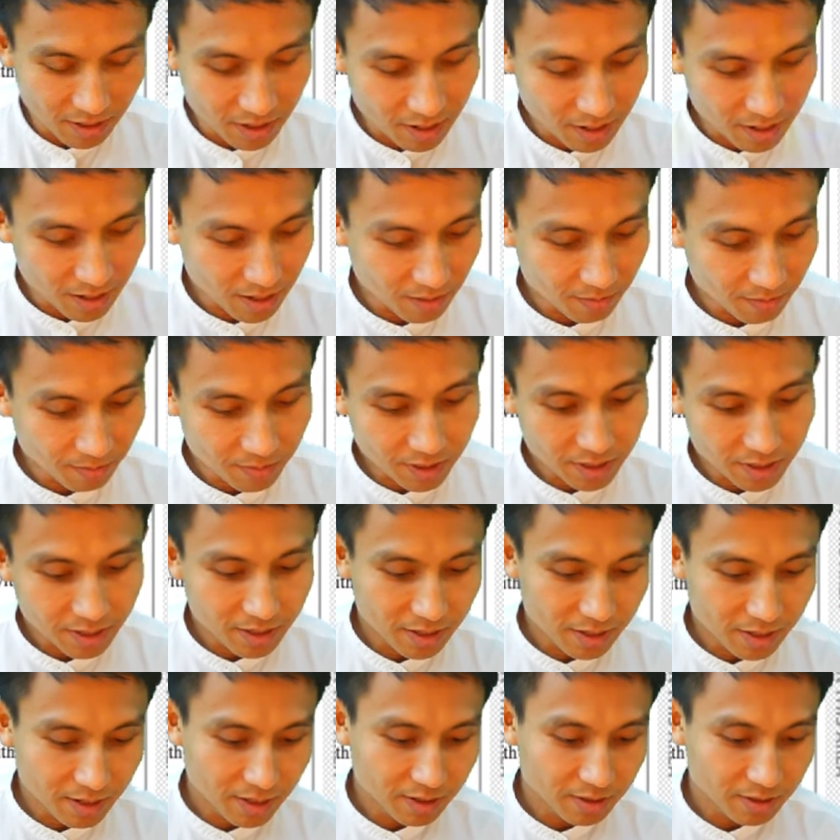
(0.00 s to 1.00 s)

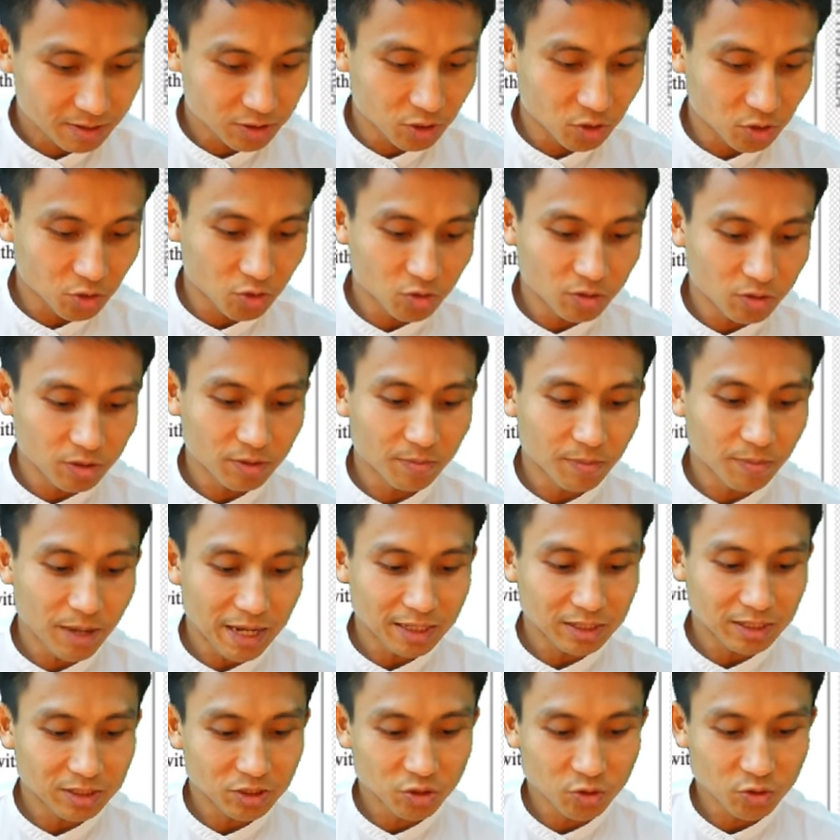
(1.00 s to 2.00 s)
so the
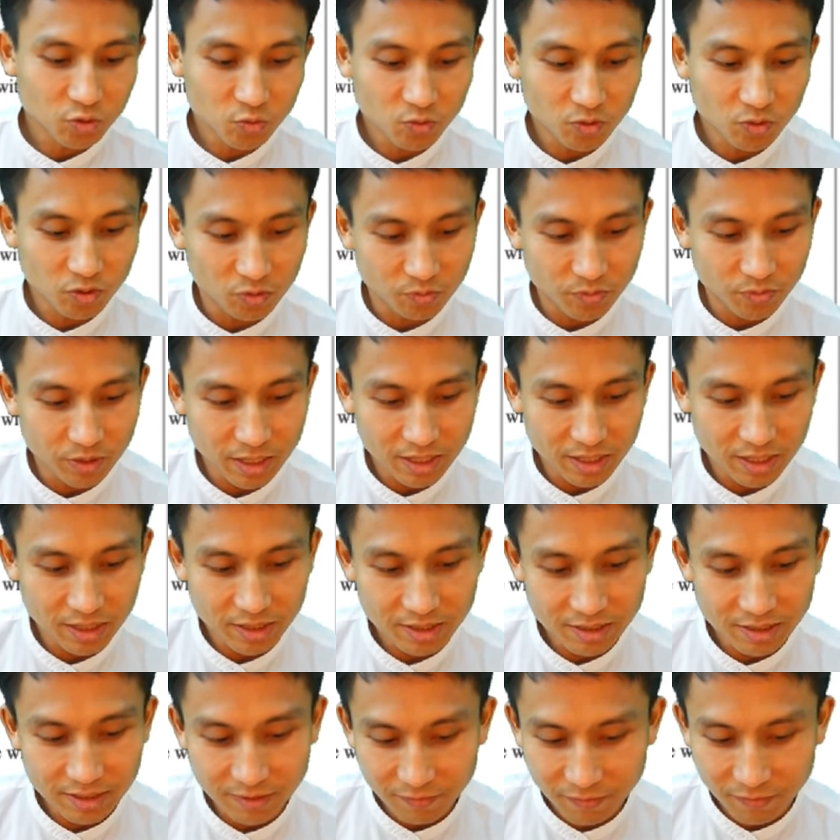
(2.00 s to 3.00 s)
minus 2 will be
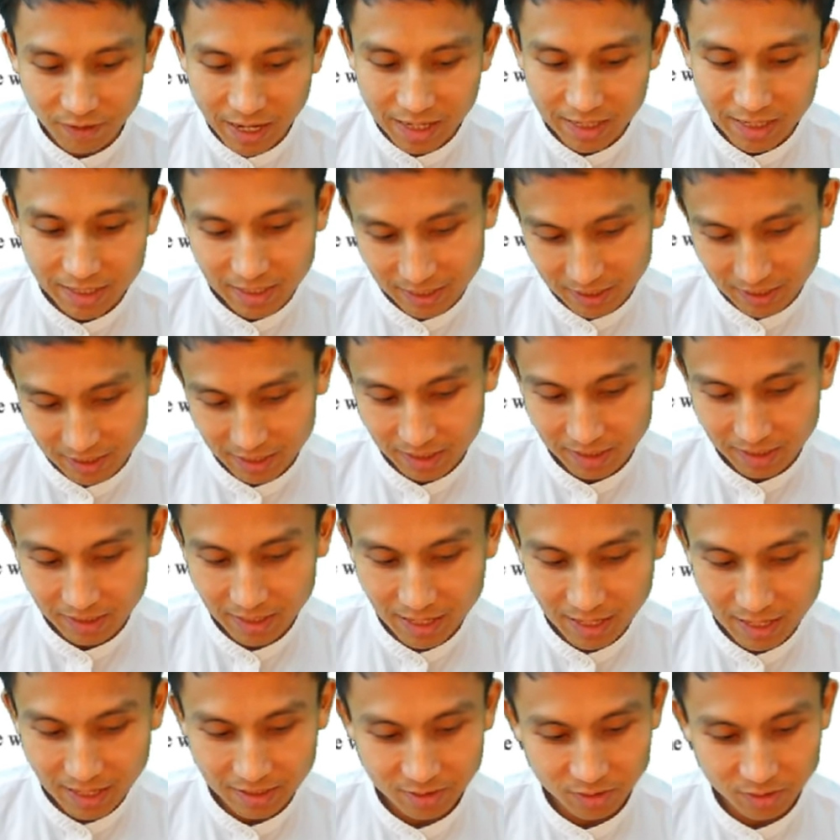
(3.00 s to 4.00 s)
dividing
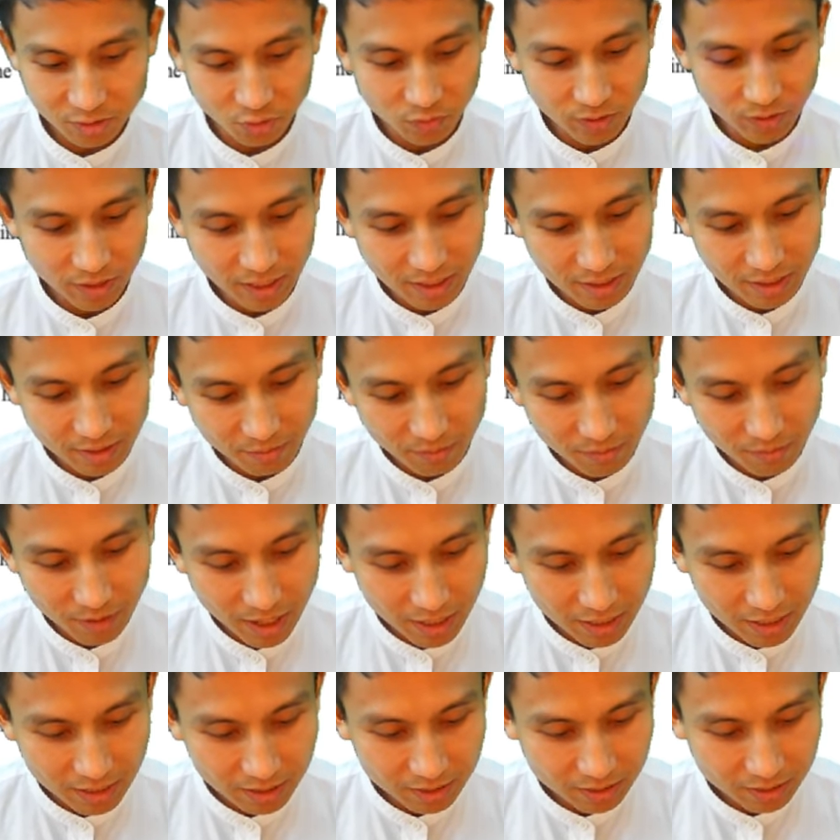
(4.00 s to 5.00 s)
again. So we get a
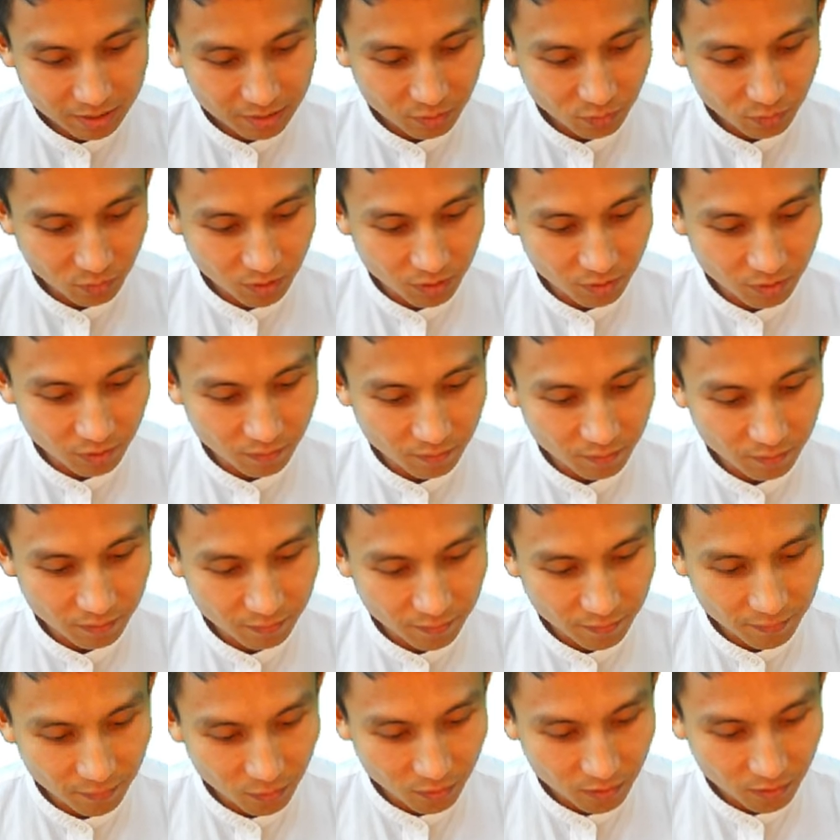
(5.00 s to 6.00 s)
minus 1 over
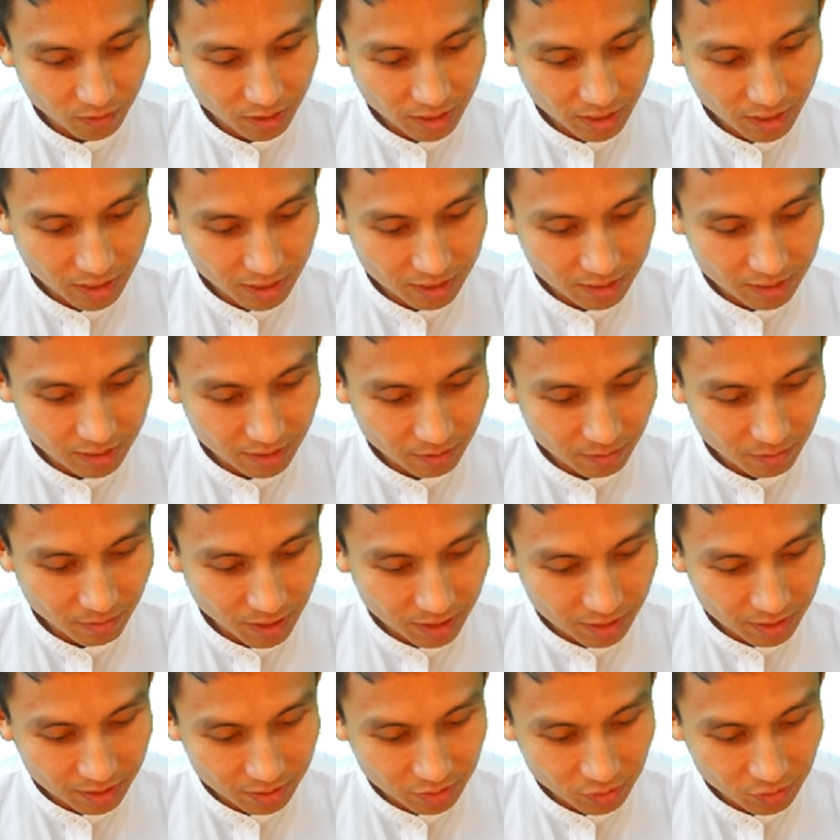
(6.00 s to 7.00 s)
4 e to the
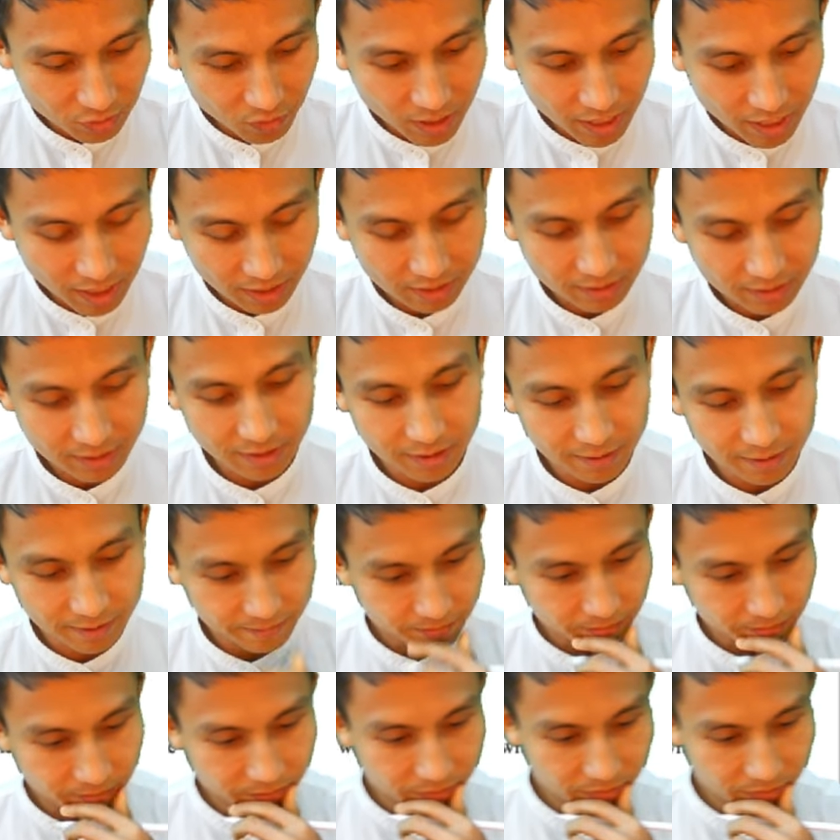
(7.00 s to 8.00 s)
minus 2x,
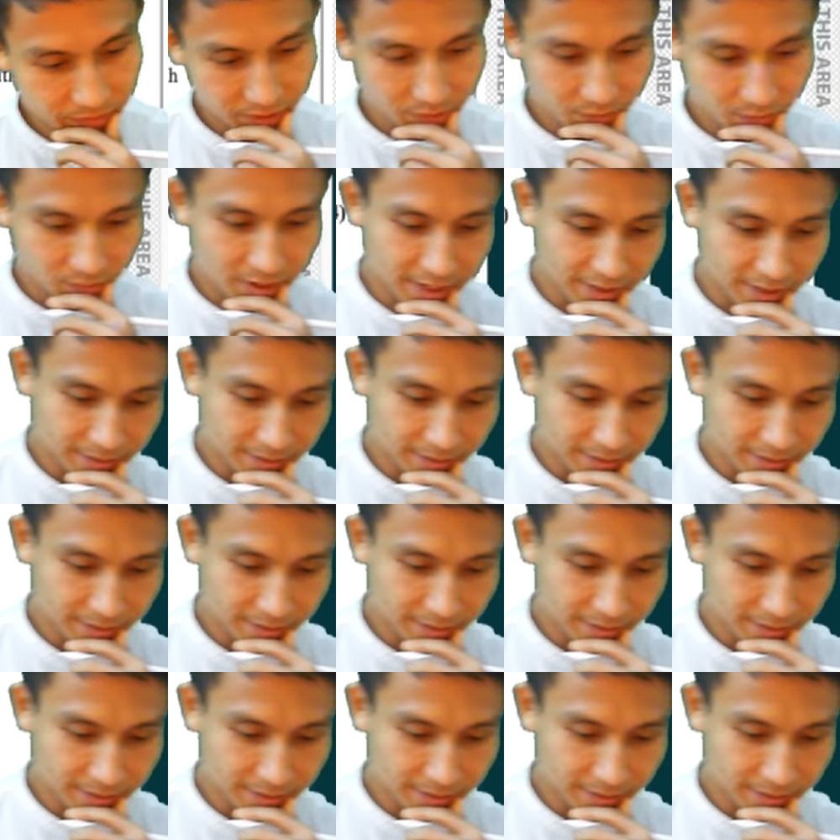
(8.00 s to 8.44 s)
right?